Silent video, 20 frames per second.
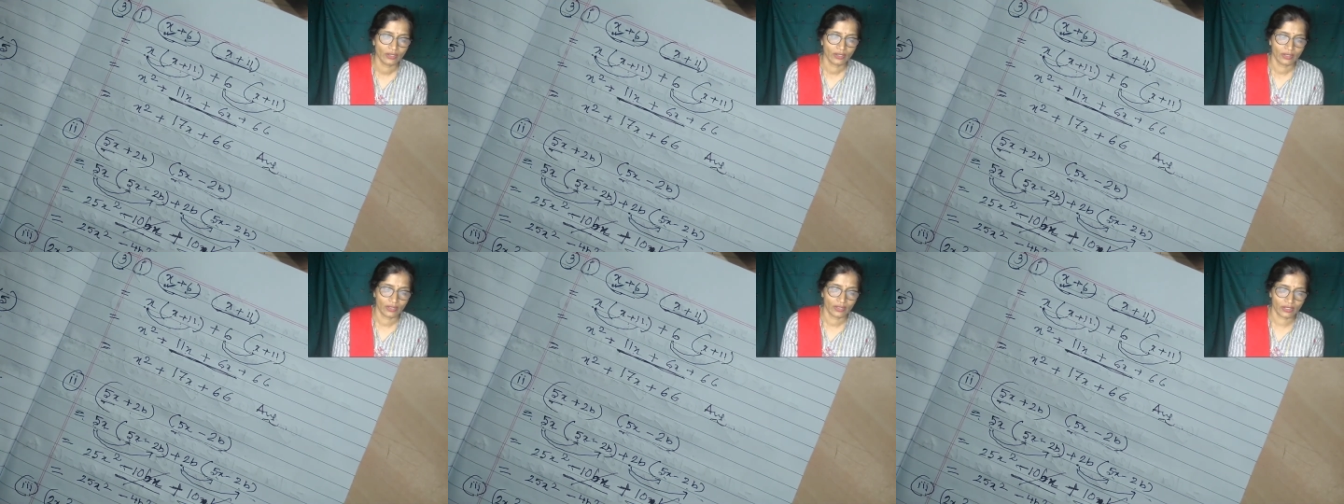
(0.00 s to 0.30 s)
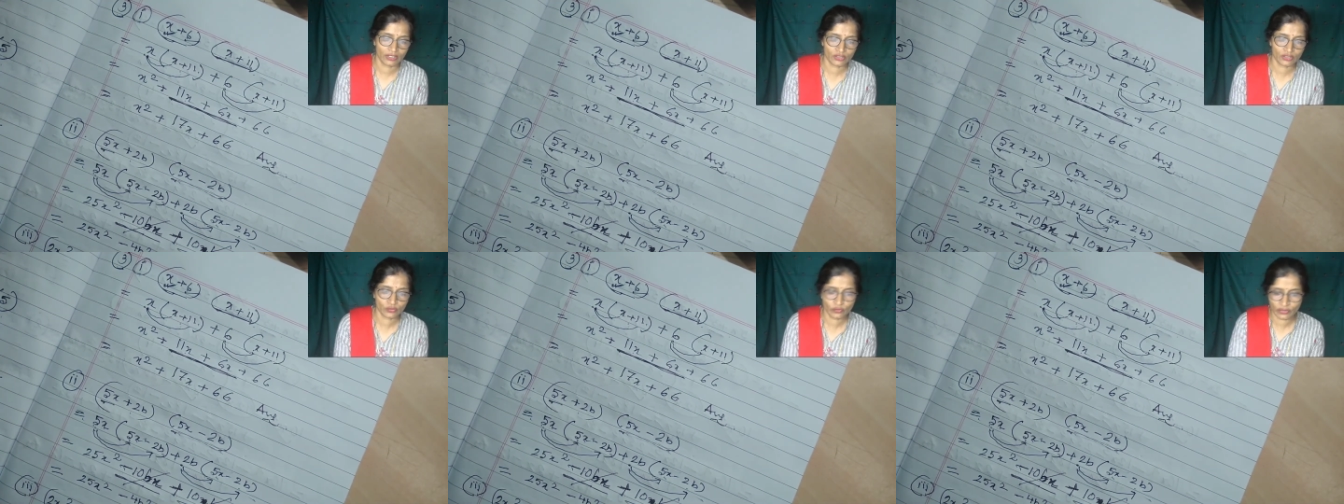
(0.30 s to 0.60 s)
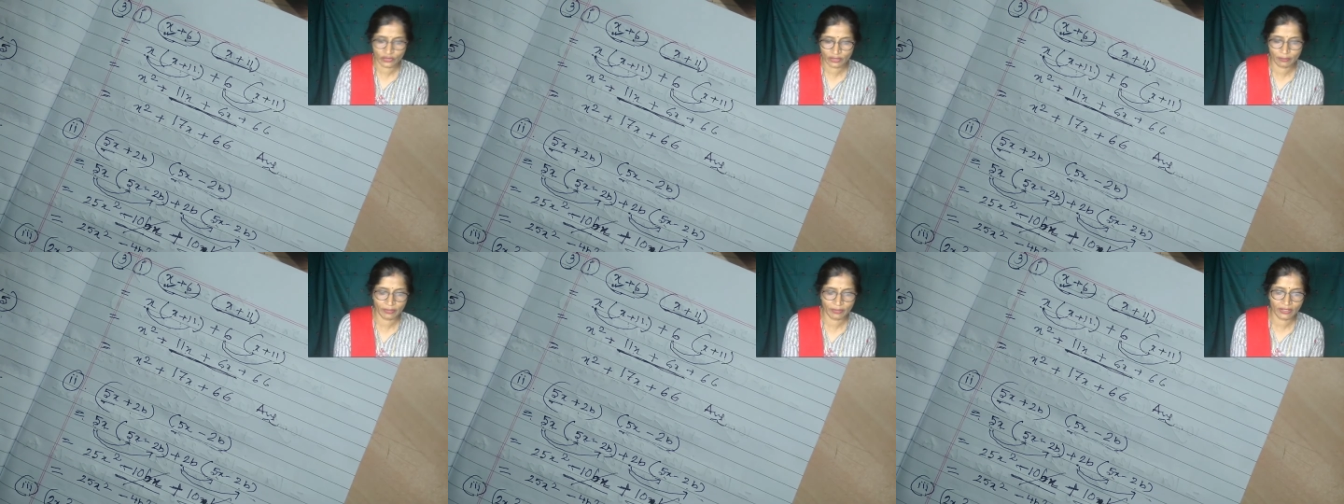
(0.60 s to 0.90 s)
It will
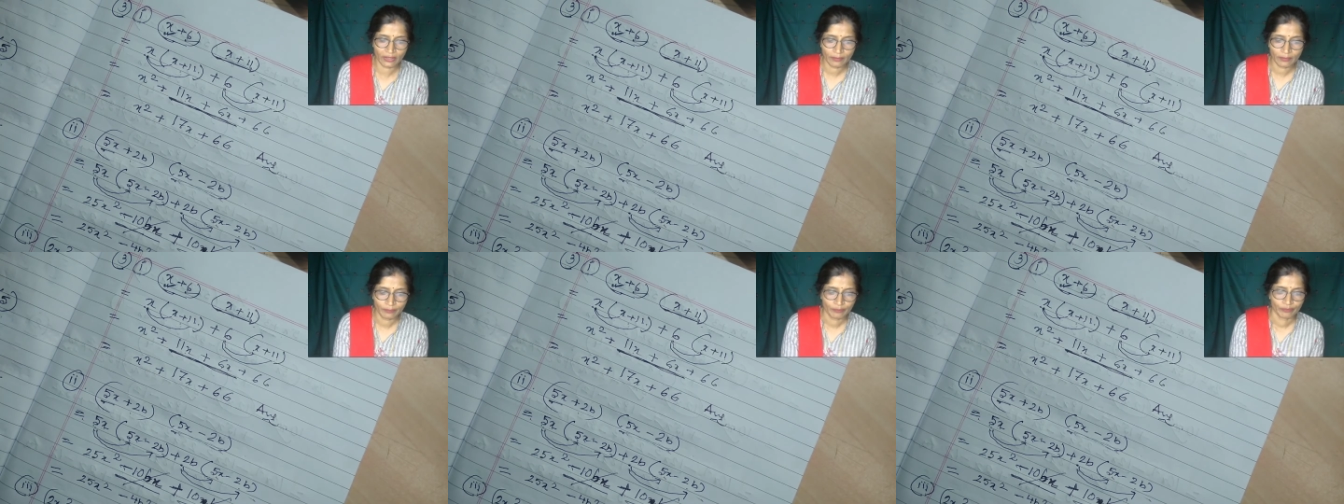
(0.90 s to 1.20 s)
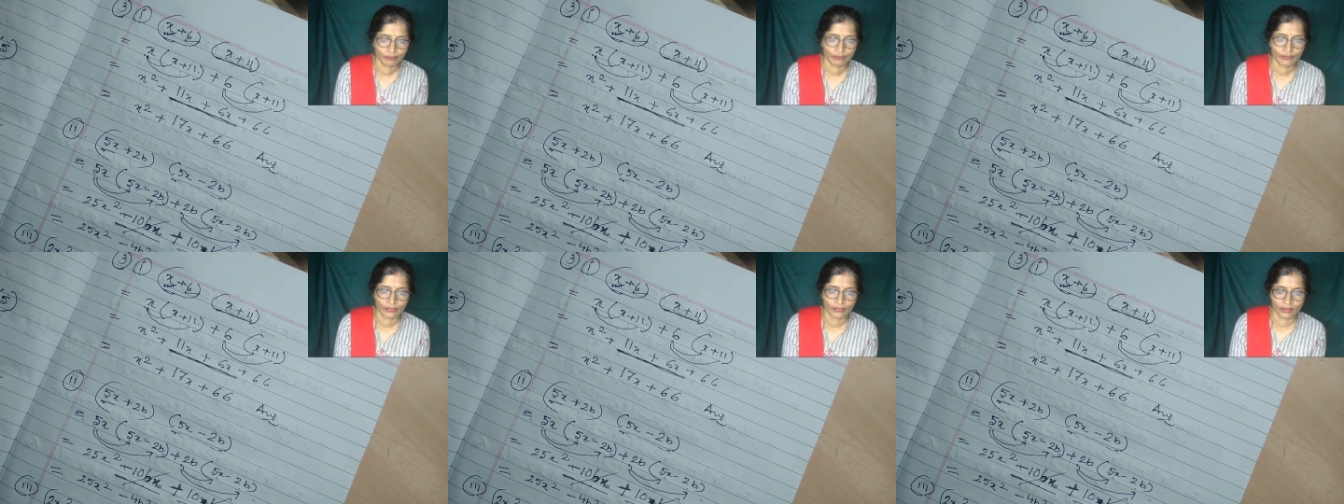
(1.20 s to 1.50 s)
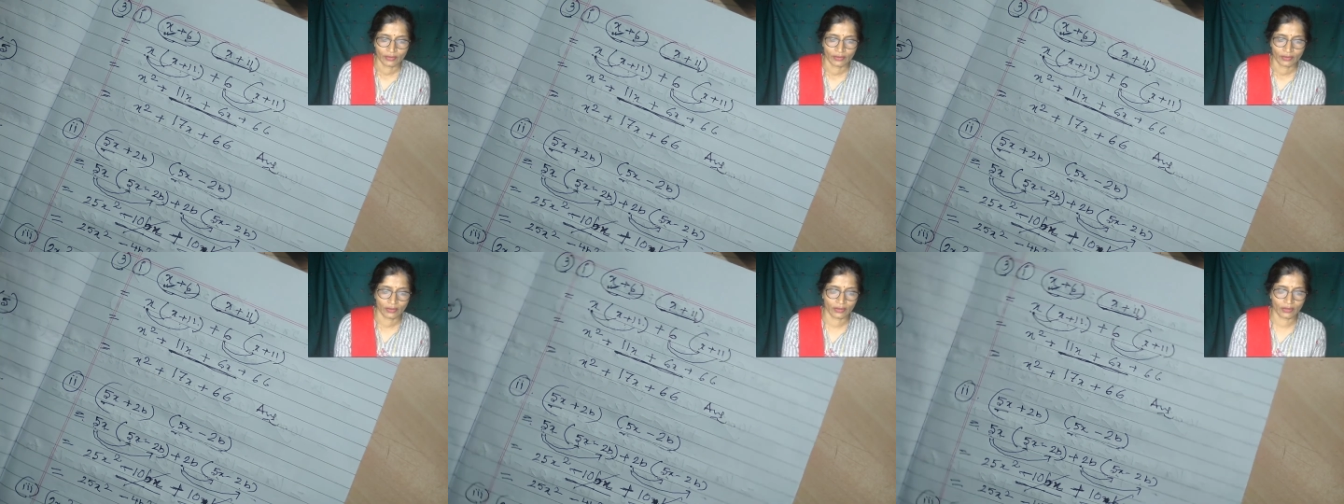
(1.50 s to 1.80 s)
be
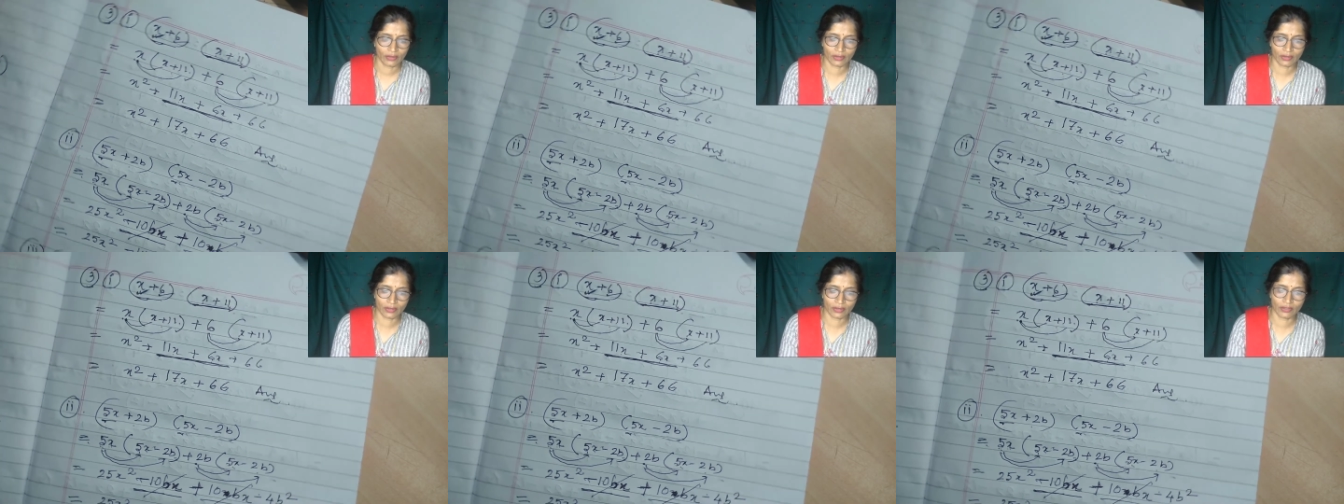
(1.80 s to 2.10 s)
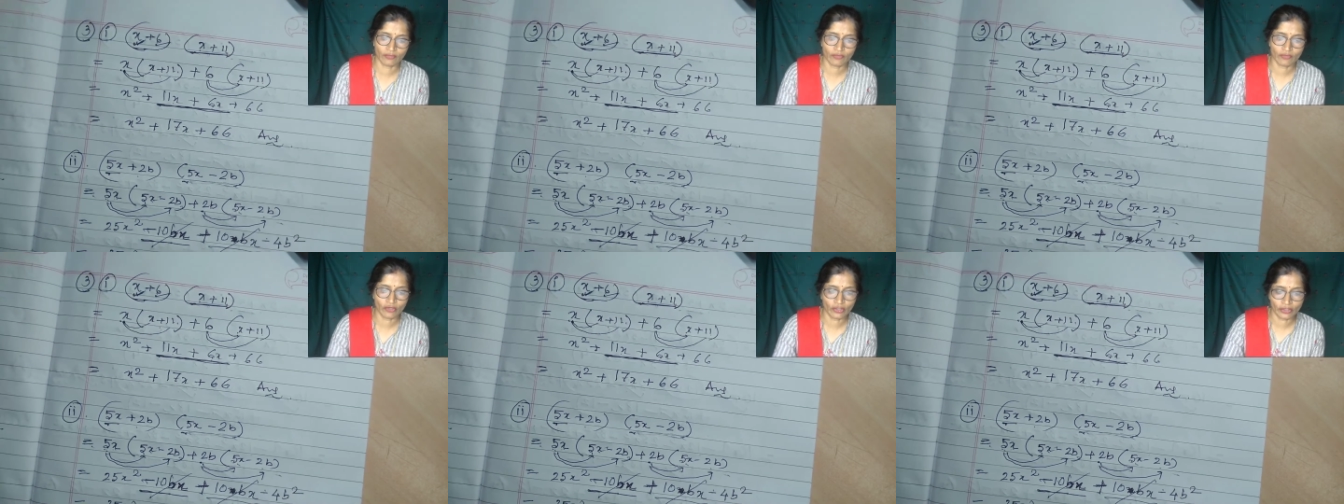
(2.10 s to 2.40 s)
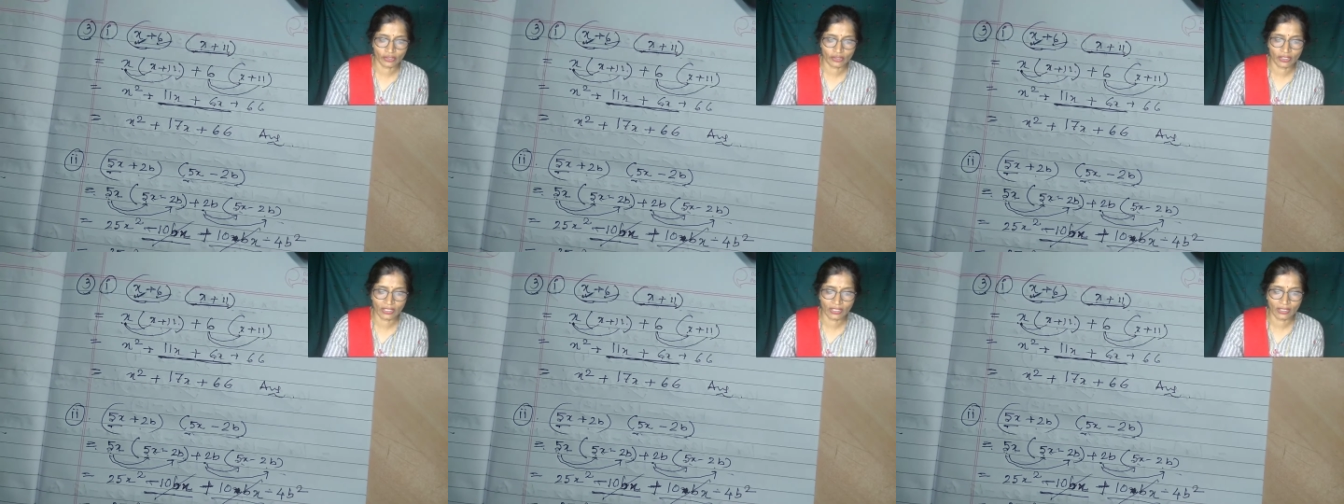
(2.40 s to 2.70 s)
for
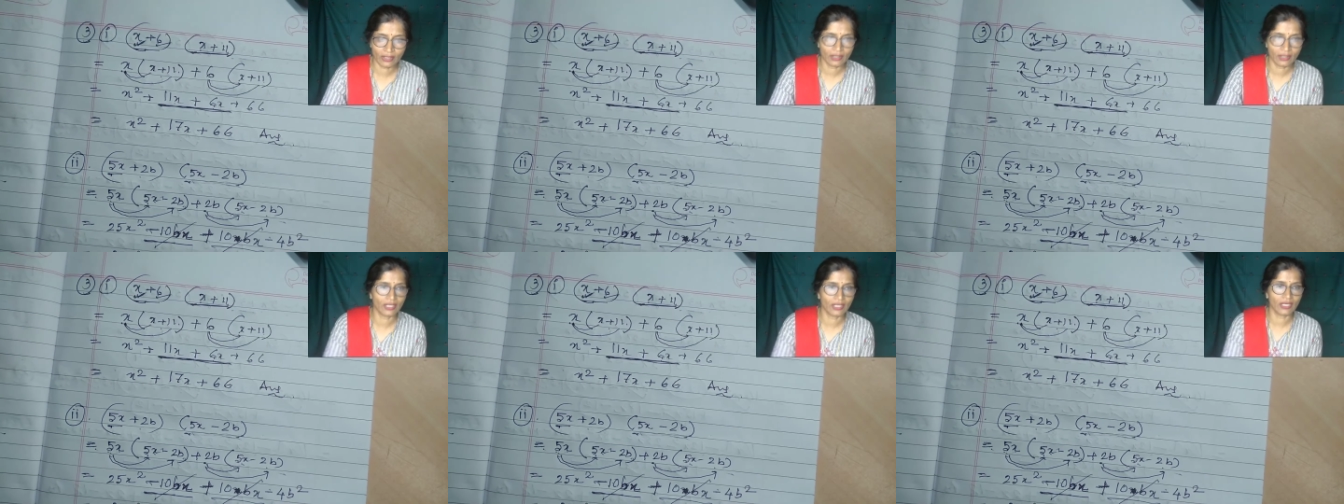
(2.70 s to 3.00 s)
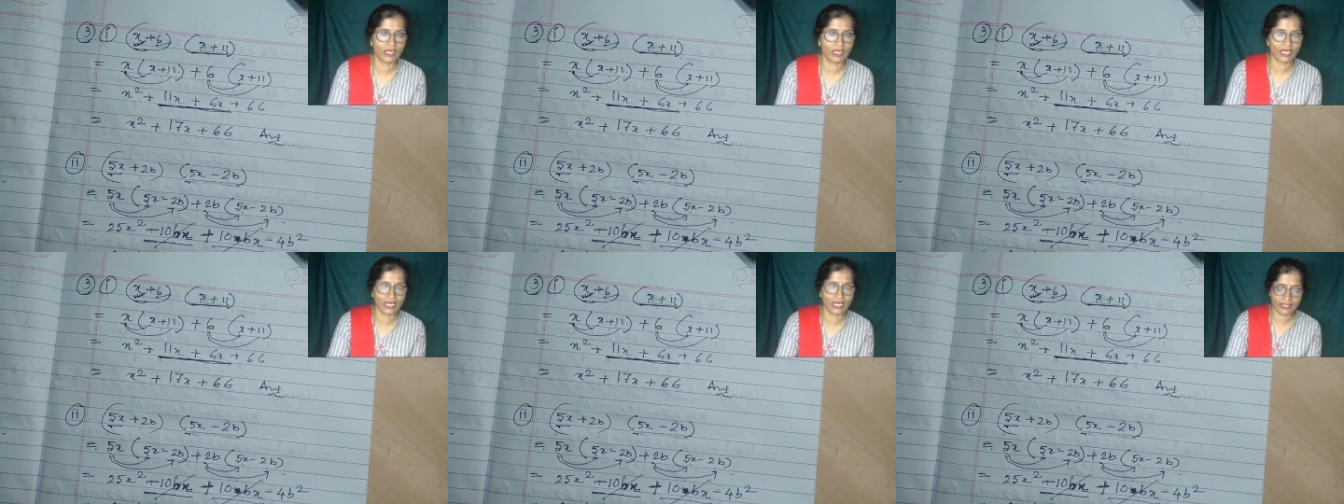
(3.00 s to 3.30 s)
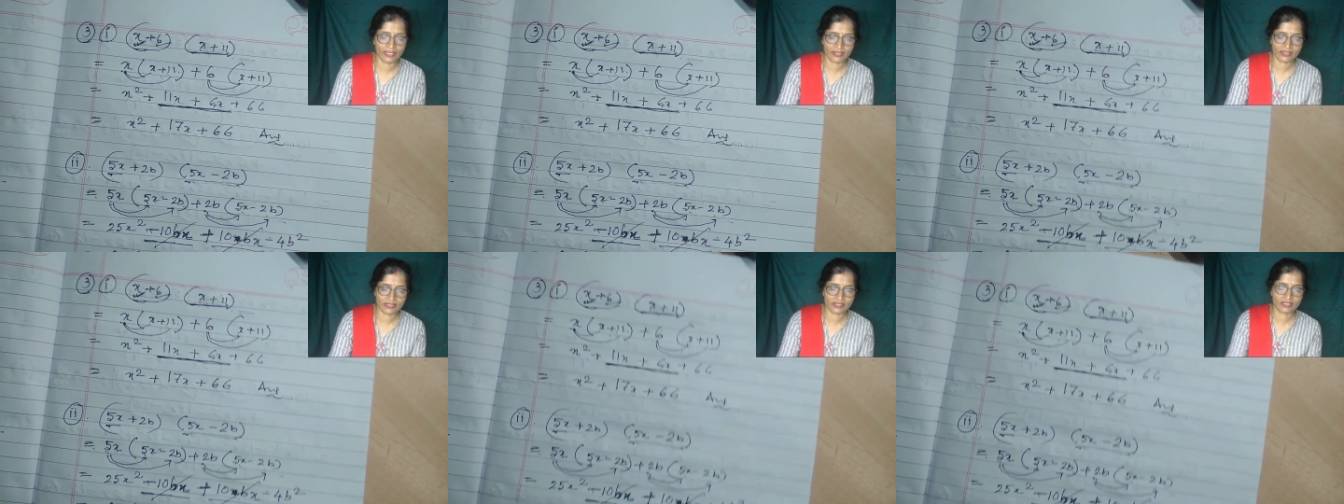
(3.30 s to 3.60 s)
your higher
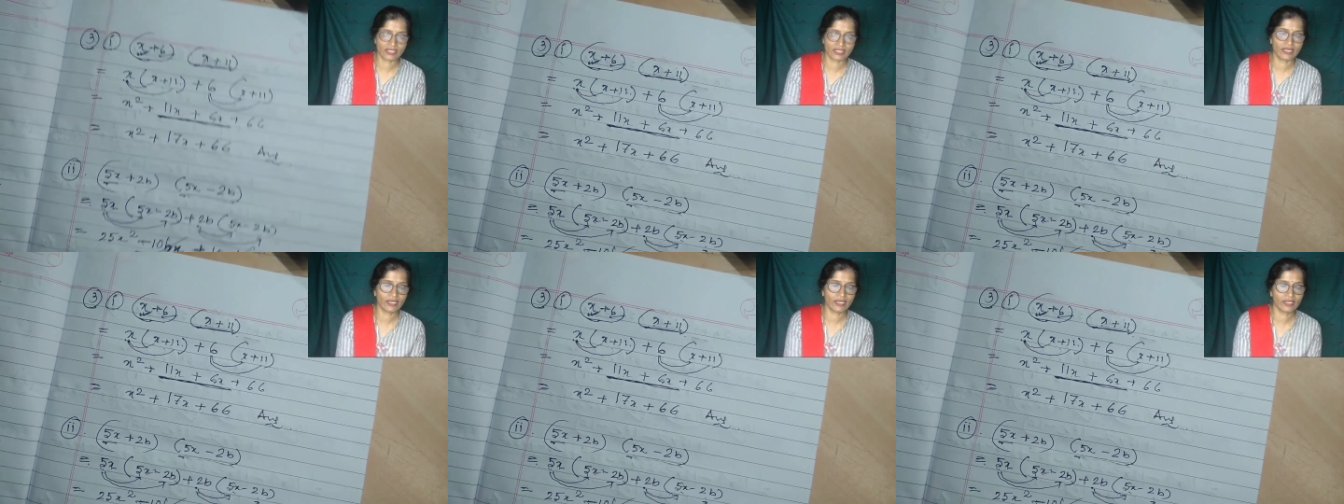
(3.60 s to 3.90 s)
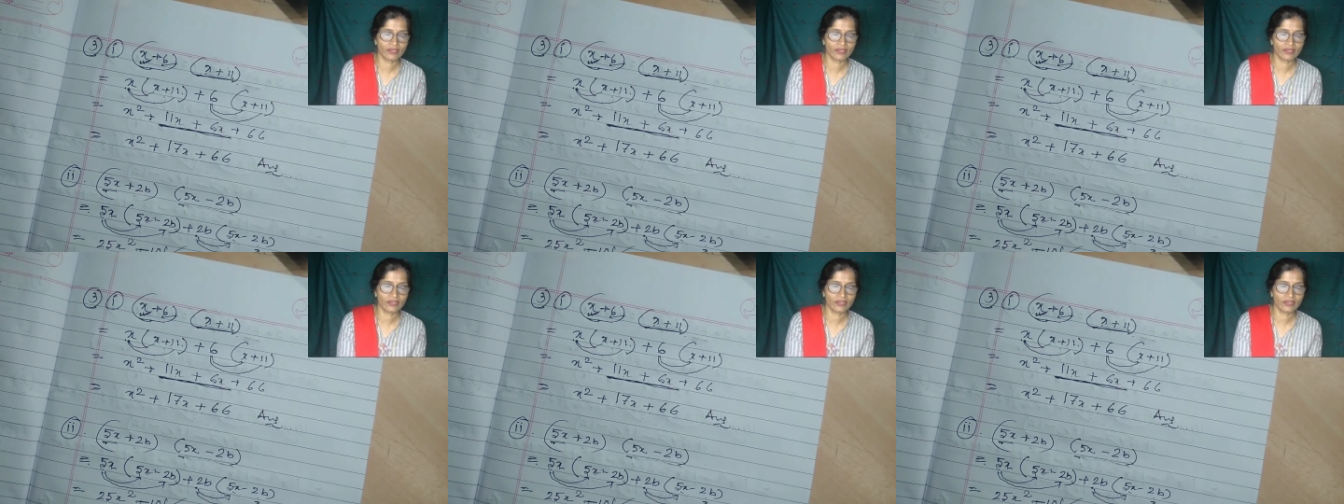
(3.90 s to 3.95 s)
study,